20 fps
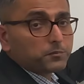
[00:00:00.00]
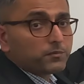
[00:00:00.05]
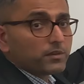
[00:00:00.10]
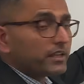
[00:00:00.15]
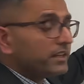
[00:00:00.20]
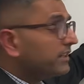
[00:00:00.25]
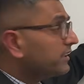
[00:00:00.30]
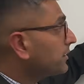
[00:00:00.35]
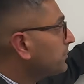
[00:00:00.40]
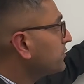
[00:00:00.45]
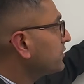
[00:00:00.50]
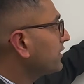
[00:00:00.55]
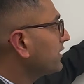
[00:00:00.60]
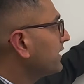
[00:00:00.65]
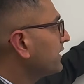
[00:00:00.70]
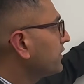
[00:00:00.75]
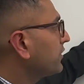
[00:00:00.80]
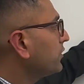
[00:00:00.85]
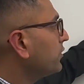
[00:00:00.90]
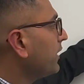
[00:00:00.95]
in terms of
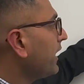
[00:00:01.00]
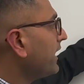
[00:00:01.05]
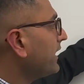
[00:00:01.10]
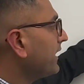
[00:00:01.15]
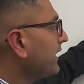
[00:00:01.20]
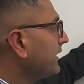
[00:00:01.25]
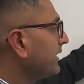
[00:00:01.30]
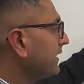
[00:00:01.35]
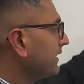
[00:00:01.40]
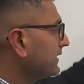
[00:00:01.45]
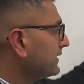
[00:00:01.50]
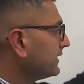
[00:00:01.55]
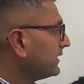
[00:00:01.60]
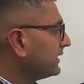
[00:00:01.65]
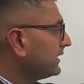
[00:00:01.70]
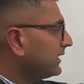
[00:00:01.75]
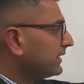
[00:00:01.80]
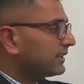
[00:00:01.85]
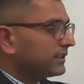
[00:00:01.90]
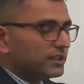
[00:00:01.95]
click-through rate, and there is
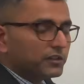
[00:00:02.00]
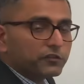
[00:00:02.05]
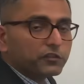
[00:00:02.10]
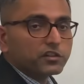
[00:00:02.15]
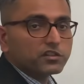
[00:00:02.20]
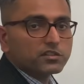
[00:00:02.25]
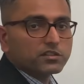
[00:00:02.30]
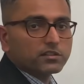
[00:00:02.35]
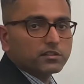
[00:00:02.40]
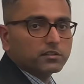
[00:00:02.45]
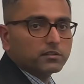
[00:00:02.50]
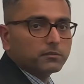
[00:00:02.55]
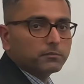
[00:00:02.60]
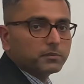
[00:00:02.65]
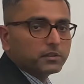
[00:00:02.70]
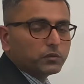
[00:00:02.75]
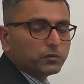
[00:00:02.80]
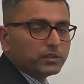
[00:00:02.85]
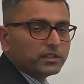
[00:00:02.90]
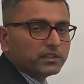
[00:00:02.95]
indeed a difference
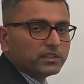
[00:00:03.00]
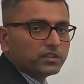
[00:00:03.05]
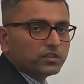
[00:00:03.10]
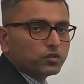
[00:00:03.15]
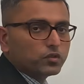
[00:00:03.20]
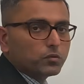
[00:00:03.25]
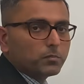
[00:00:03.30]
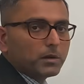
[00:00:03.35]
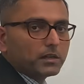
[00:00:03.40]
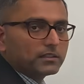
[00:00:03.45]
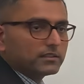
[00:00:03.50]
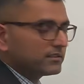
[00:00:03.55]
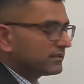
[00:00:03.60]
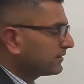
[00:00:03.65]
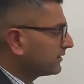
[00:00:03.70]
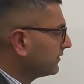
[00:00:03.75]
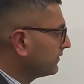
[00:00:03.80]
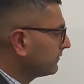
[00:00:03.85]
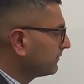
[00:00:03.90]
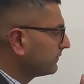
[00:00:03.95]
between these two buttons.
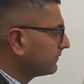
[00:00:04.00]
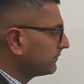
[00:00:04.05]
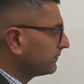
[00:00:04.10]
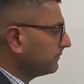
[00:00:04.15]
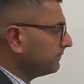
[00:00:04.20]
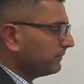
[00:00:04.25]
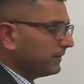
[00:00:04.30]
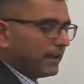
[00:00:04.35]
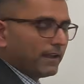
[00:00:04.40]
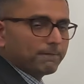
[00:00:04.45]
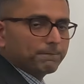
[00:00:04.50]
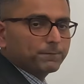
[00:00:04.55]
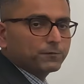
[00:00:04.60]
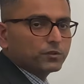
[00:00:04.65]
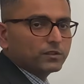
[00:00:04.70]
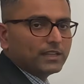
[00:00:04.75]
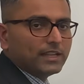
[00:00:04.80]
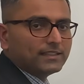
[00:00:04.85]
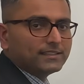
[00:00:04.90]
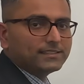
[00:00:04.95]
Yeah, so
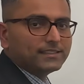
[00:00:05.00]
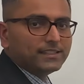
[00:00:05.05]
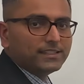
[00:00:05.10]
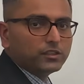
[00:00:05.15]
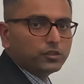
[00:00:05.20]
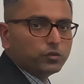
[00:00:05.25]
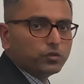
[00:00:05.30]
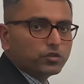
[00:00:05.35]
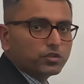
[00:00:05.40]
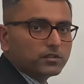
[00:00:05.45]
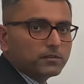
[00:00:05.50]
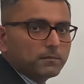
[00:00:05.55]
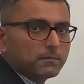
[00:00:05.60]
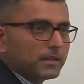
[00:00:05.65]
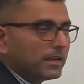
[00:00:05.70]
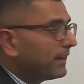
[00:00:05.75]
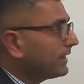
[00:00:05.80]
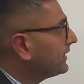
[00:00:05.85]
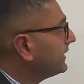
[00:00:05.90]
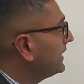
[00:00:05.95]
that's the intuition
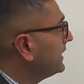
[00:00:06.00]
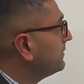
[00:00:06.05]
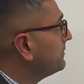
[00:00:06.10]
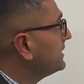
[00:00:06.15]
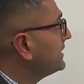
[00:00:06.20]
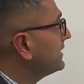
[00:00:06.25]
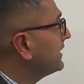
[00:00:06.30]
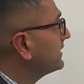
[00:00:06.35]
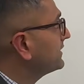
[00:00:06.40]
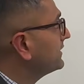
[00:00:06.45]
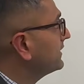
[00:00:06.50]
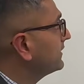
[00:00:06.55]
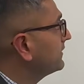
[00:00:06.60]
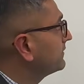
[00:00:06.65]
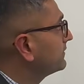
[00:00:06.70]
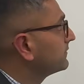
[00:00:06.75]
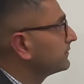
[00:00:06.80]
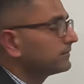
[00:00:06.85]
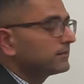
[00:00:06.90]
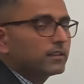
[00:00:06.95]
behind A/B testing.
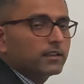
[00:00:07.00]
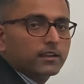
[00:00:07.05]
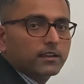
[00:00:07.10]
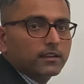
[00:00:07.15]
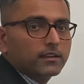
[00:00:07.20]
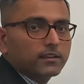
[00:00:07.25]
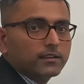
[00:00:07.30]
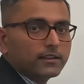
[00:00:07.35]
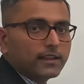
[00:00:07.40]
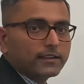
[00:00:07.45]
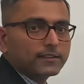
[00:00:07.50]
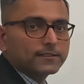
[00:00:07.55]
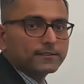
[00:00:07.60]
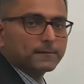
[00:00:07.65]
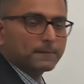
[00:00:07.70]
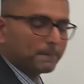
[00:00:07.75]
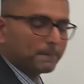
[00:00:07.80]
Thanks.